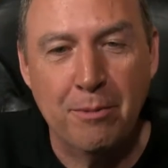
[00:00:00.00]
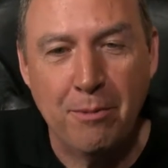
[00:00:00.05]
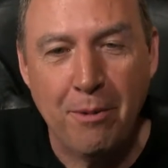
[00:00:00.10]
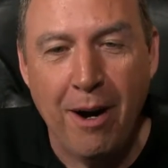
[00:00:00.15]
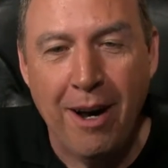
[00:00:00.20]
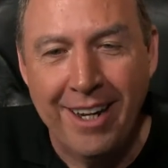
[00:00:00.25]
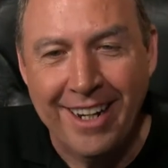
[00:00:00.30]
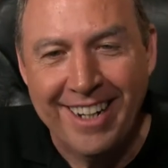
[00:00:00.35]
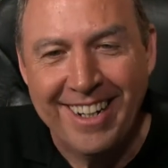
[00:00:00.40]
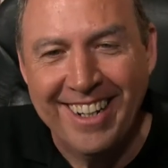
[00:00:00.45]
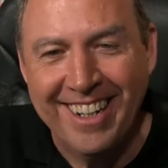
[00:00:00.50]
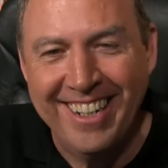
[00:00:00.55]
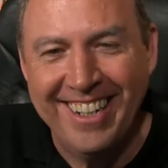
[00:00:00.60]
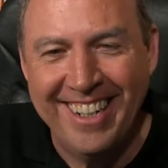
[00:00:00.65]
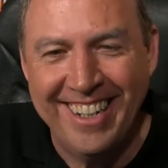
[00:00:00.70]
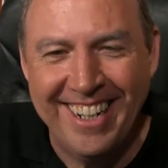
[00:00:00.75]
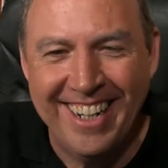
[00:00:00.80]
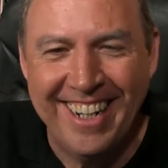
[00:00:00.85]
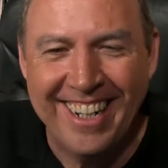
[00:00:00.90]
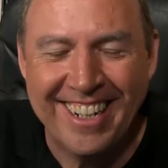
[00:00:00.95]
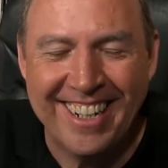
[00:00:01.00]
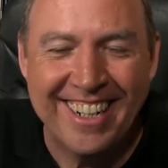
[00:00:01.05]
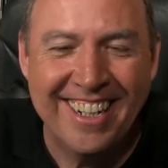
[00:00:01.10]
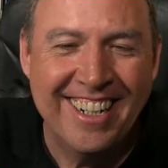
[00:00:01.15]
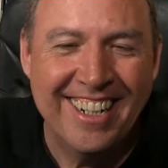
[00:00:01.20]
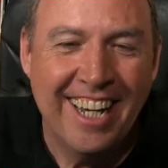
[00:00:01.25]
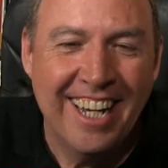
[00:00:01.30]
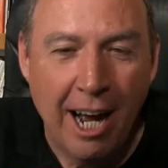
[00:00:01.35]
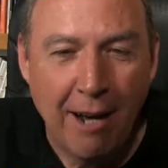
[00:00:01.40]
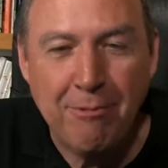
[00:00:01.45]
right, and
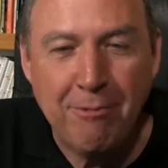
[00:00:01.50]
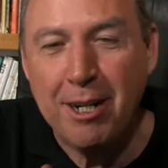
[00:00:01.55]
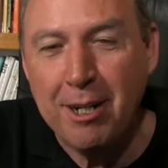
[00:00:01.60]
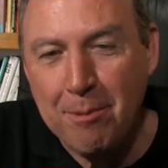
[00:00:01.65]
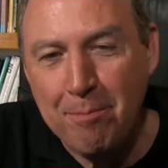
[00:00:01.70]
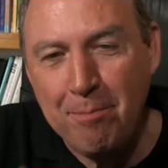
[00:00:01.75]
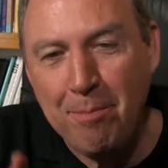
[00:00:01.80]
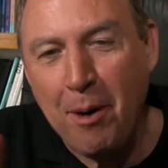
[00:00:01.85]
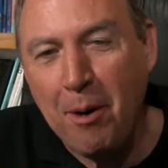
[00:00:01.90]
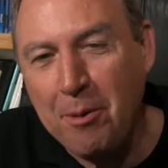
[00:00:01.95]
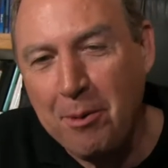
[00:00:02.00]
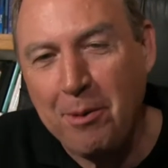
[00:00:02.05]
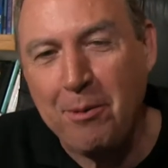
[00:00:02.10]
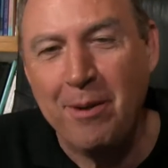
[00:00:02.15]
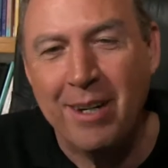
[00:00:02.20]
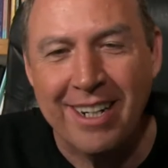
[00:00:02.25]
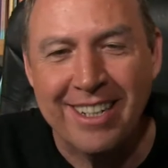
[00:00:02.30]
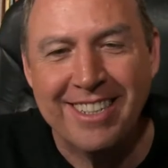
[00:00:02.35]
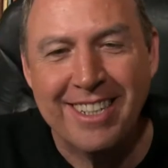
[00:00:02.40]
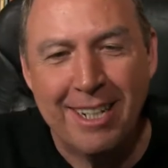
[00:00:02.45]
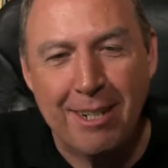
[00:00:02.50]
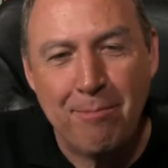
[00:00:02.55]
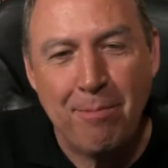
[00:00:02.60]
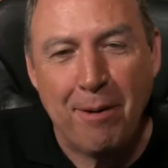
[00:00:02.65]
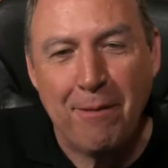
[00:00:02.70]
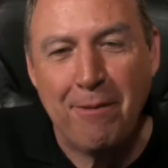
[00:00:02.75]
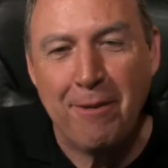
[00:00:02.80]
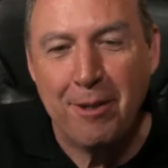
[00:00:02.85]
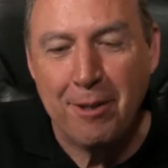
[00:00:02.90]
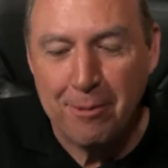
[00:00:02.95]
I've done it both ways, and I
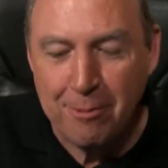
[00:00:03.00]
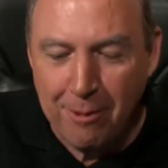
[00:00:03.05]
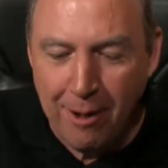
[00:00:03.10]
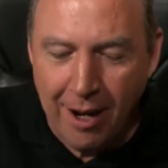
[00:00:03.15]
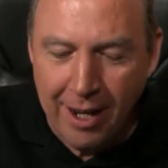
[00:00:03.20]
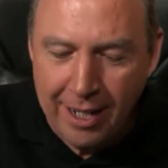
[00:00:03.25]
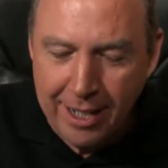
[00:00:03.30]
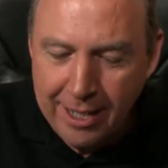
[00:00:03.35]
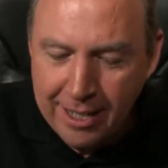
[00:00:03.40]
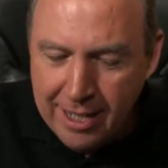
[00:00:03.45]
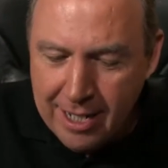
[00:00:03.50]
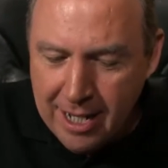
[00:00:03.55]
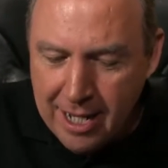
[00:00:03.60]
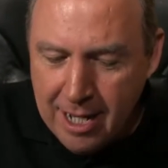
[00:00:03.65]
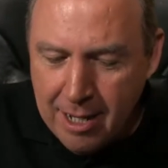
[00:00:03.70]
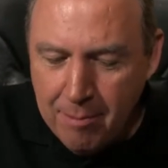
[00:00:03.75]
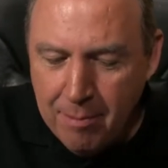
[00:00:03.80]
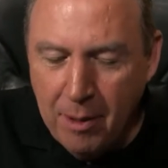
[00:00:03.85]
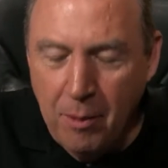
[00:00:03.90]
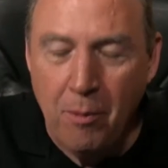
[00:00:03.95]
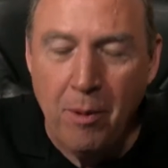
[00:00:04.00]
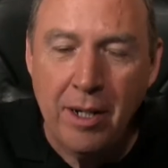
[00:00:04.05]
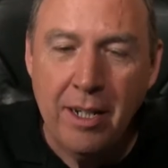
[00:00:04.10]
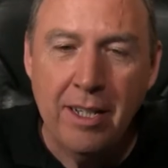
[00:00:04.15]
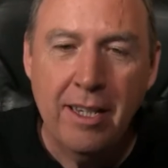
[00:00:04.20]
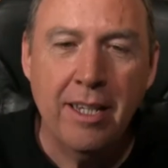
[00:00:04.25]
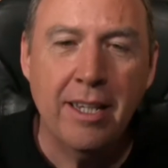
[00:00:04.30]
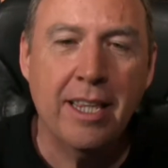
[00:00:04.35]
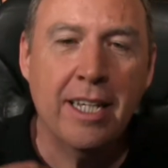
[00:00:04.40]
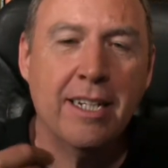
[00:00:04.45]
prefer right but one
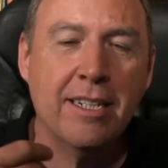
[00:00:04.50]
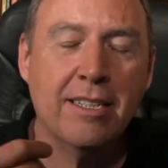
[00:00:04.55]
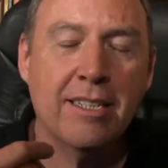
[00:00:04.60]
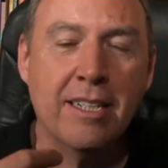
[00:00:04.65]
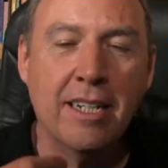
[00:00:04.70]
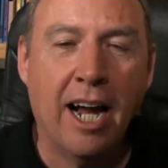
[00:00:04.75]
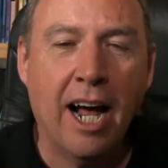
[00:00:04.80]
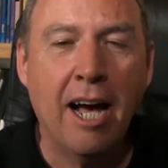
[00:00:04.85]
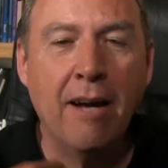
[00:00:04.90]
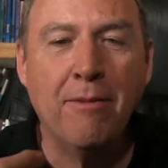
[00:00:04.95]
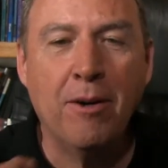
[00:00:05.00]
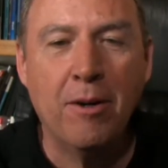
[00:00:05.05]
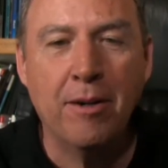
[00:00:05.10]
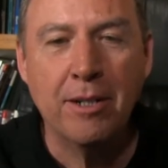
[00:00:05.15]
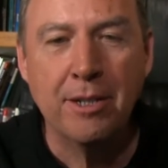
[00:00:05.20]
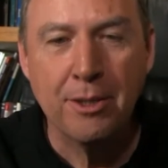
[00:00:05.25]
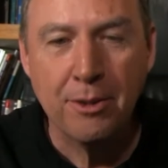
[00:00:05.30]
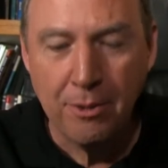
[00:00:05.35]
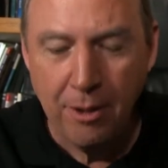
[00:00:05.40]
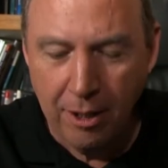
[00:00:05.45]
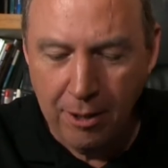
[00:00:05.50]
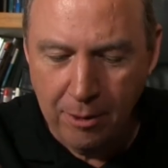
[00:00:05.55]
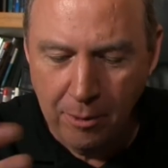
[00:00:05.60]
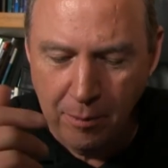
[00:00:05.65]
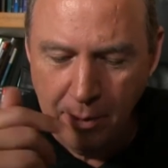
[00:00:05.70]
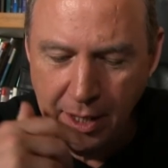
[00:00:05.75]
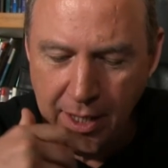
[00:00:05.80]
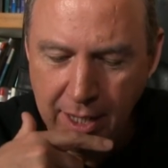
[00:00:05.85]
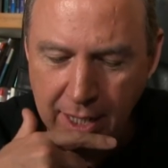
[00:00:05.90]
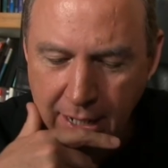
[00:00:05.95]
of the things that I've always struggled
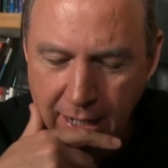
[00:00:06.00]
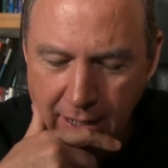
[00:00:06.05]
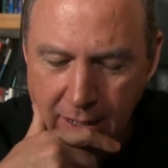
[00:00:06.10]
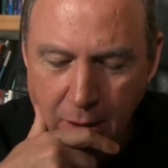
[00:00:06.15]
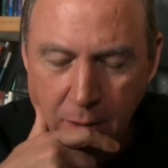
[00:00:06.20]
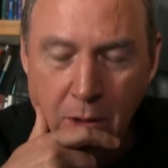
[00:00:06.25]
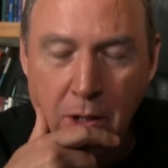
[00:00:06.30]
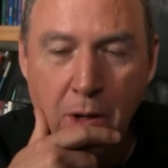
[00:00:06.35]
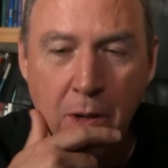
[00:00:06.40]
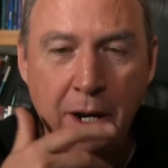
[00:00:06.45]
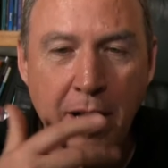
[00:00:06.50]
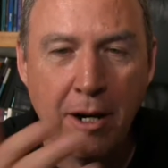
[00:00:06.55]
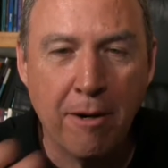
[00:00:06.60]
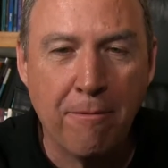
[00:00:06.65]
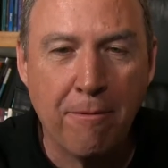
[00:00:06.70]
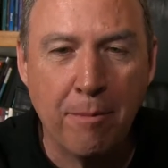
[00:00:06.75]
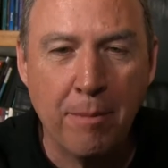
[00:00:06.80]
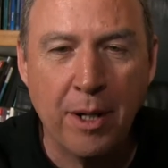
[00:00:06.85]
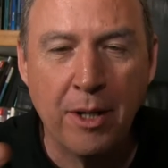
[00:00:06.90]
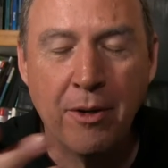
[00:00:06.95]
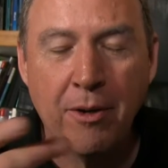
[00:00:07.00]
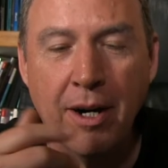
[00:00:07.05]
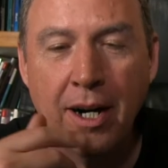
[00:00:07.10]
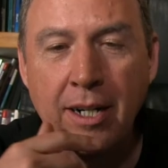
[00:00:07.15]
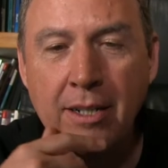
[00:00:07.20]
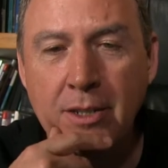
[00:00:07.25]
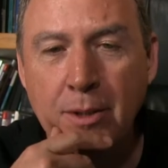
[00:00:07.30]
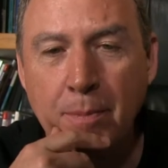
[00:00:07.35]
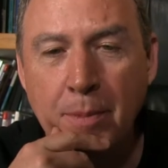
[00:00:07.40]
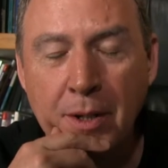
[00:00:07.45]
with, and I know you hear from other
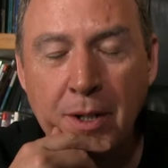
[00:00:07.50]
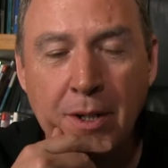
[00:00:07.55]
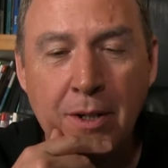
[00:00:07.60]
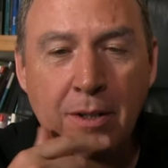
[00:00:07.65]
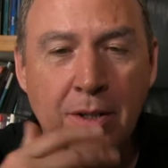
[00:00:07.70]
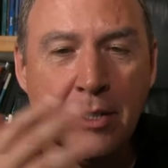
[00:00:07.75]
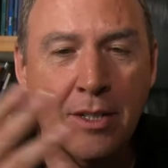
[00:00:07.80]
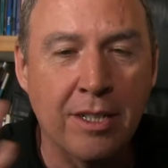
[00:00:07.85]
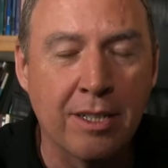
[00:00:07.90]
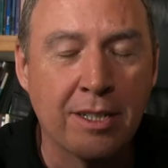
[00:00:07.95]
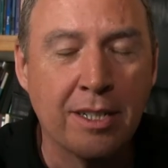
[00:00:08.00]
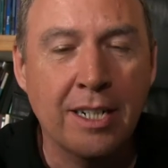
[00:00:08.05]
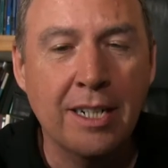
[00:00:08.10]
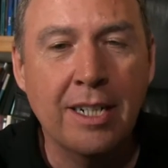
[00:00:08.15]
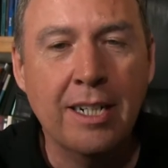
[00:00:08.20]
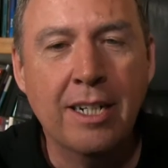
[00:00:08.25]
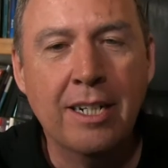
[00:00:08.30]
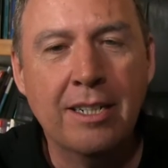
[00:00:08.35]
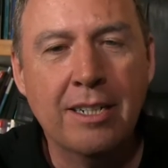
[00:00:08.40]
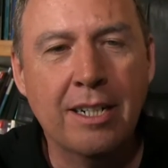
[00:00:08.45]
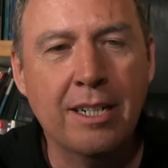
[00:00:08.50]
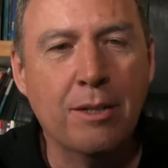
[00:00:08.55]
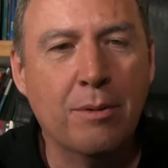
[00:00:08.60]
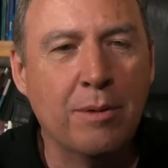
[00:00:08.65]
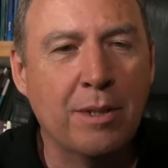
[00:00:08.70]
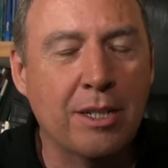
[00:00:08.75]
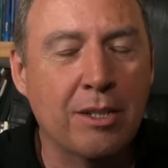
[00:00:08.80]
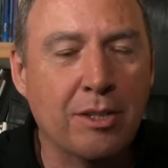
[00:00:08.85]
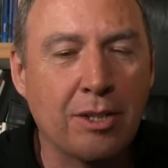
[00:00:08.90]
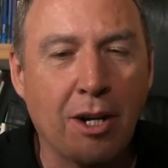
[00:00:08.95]
entrepreneurs, is geez,
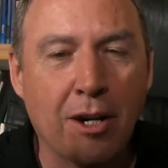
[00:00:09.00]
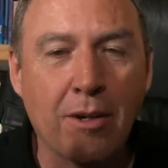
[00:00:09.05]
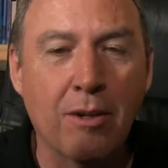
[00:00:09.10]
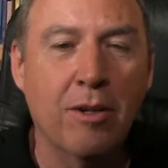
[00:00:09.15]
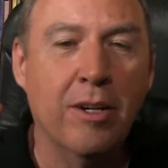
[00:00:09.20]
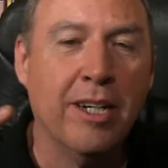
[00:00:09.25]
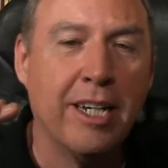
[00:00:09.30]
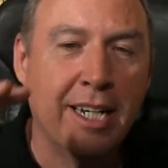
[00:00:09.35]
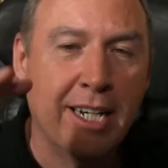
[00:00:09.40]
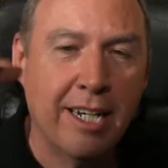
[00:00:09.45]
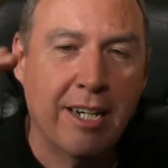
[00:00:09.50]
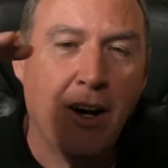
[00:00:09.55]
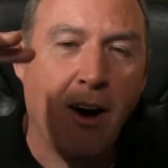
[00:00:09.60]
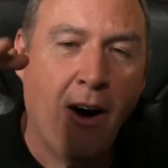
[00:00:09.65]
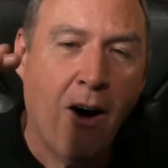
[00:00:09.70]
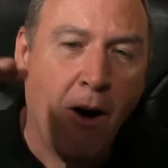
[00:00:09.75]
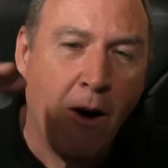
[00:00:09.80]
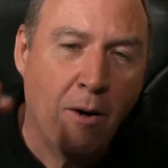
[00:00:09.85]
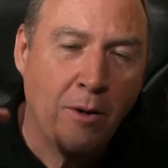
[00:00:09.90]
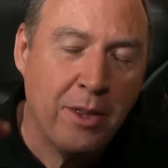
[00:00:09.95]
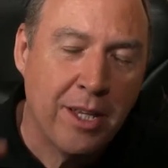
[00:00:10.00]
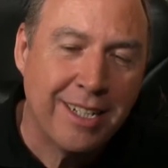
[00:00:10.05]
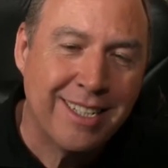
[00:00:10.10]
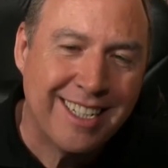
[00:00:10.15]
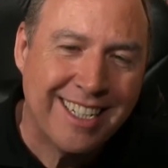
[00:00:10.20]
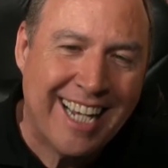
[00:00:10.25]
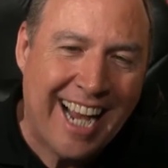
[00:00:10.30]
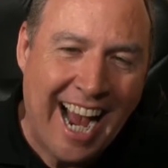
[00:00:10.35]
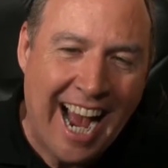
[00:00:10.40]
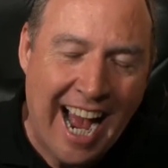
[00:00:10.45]
when you start looking at all
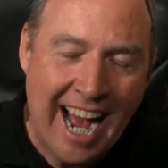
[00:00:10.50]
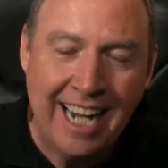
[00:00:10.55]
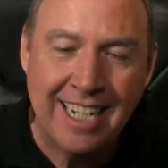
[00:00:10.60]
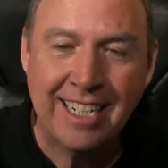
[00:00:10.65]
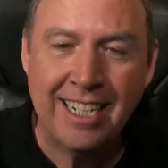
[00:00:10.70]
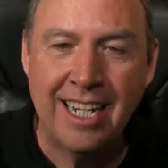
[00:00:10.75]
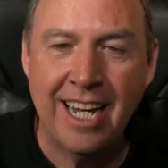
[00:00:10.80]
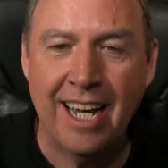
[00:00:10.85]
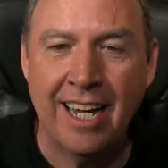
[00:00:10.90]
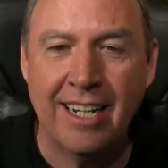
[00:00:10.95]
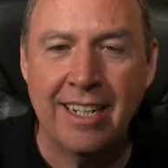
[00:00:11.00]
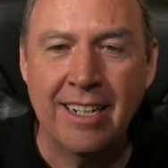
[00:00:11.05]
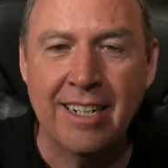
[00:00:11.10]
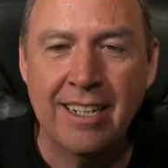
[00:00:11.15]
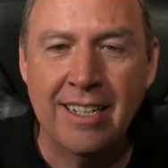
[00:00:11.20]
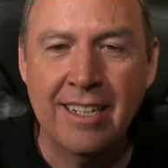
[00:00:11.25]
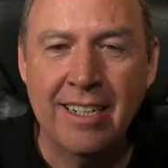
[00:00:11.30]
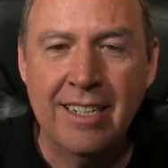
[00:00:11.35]
this content,